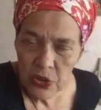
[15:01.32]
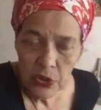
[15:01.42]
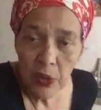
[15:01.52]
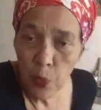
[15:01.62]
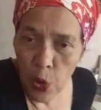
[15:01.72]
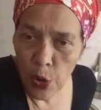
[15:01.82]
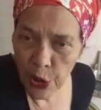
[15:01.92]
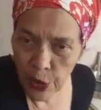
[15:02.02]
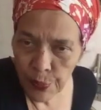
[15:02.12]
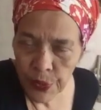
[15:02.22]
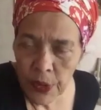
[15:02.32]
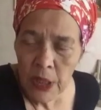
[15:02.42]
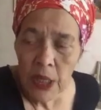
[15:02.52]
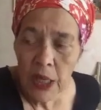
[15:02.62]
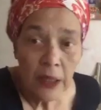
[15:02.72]
they woke up,
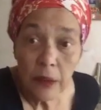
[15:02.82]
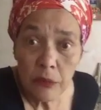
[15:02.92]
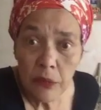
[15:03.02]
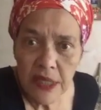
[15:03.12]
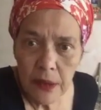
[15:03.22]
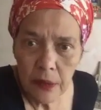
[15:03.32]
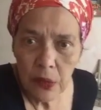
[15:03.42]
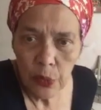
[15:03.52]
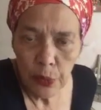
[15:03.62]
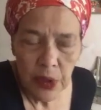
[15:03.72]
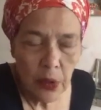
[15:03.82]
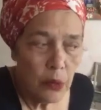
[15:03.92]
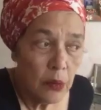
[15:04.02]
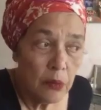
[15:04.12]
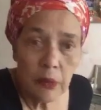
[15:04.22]
and with being
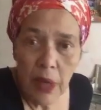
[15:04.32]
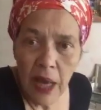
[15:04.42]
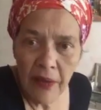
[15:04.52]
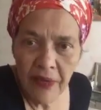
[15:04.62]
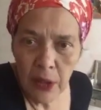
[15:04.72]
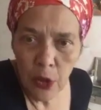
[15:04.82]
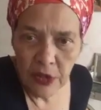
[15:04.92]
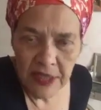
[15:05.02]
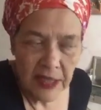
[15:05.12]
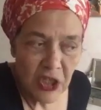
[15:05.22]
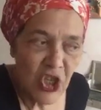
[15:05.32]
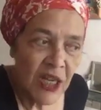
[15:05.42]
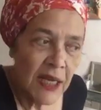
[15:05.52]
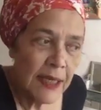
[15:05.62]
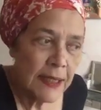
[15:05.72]
having lost their
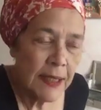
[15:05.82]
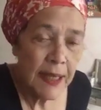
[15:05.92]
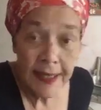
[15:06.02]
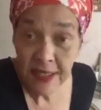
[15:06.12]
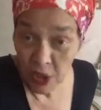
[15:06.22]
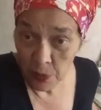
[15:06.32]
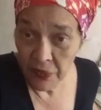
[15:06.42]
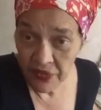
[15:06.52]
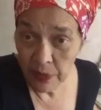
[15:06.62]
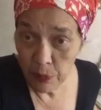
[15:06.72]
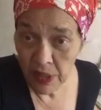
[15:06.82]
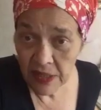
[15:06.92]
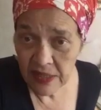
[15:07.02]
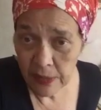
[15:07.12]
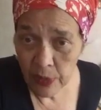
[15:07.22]
child, and some of them being
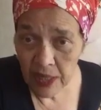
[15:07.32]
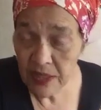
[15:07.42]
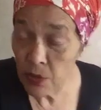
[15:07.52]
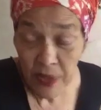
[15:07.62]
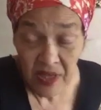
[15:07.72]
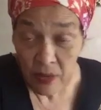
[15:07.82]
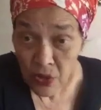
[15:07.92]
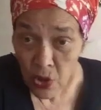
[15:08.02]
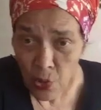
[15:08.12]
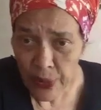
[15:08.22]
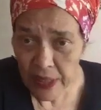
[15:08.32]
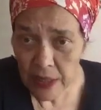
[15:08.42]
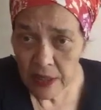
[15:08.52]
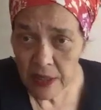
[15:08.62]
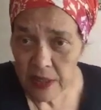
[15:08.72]
sterilized without knowing
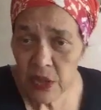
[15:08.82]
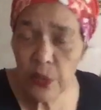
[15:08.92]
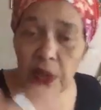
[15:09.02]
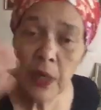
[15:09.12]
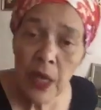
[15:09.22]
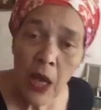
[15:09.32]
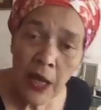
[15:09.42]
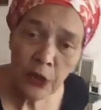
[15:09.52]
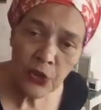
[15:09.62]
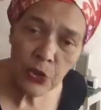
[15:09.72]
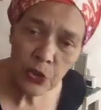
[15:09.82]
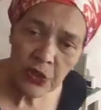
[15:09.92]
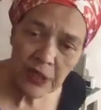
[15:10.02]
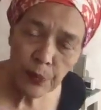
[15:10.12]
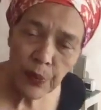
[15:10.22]
it. So they understood
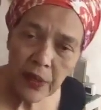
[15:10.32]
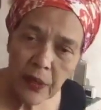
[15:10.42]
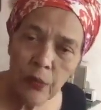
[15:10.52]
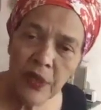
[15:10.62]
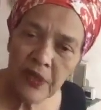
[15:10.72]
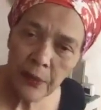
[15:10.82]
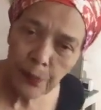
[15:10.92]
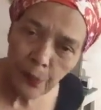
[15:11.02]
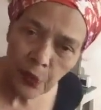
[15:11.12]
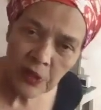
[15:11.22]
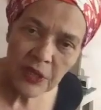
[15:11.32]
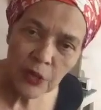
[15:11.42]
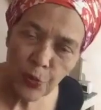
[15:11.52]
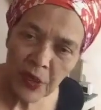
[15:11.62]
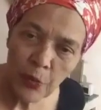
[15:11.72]
it, but when they wanted
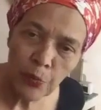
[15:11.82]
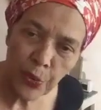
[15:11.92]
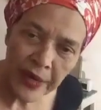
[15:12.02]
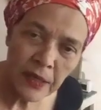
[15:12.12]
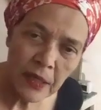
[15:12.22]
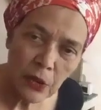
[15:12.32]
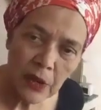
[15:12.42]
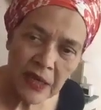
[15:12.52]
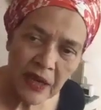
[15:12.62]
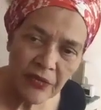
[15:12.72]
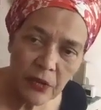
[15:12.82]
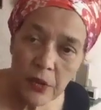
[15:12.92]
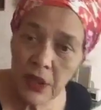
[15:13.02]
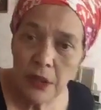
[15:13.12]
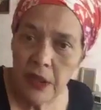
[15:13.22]
to become pregnant again after
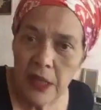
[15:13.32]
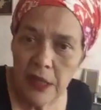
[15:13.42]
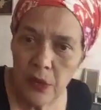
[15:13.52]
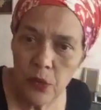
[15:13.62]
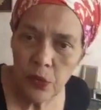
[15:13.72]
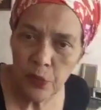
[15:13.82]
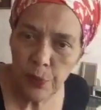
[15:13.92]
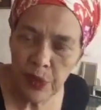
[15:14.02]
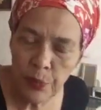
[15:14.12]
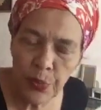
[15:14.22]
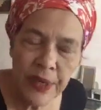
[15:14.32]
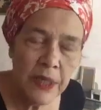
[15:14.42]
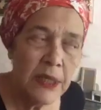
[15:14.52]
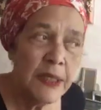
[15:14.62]
that they could not become pregnant.